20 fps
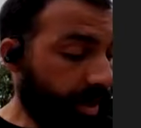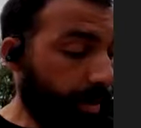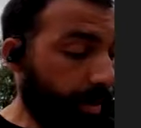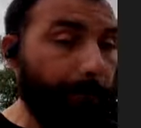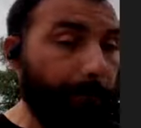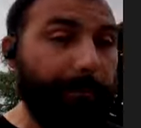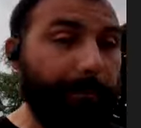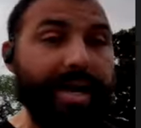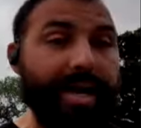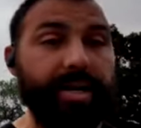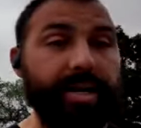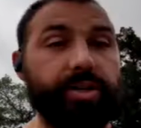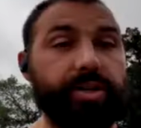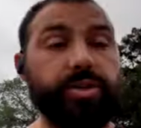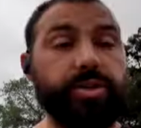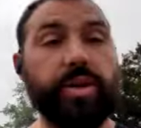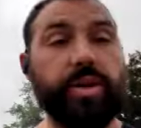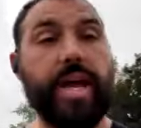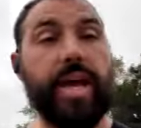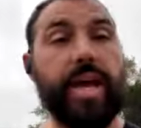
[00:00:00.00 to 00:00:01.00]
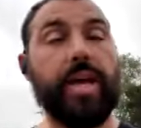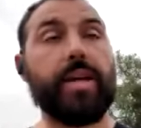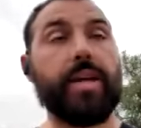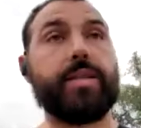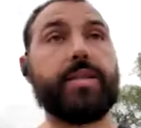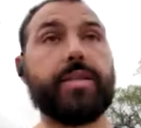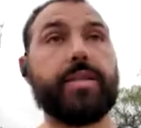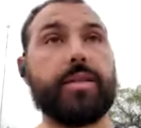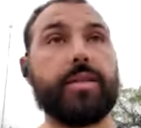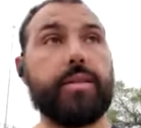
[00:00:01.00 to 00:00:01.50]
Bikes are next.
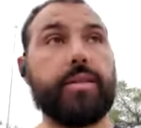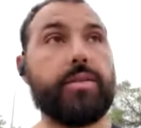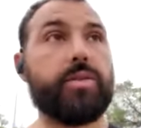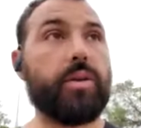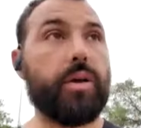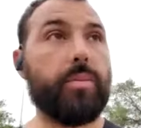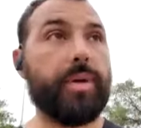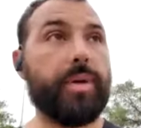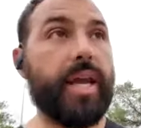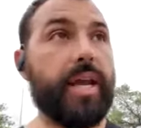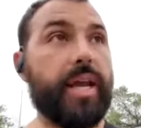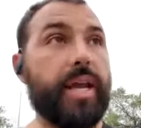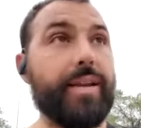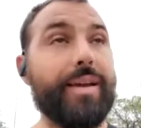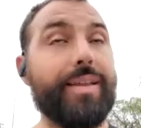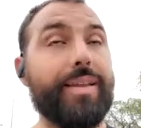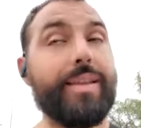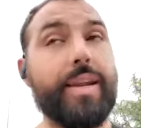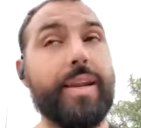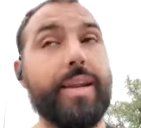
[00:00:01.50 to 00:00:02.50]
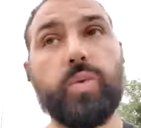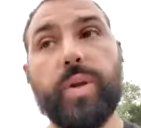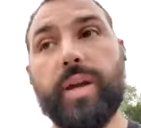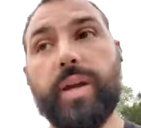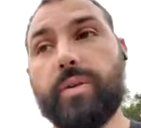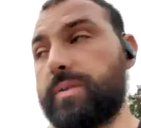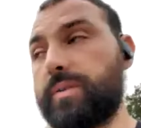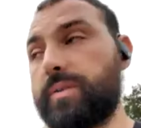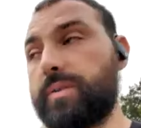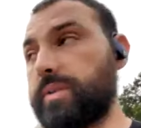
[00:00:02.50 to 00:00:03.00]
This will come in handy on the next round
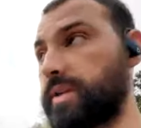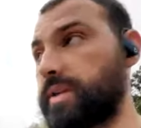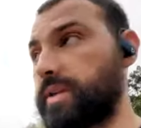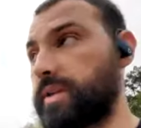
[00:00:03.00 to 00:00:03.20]
because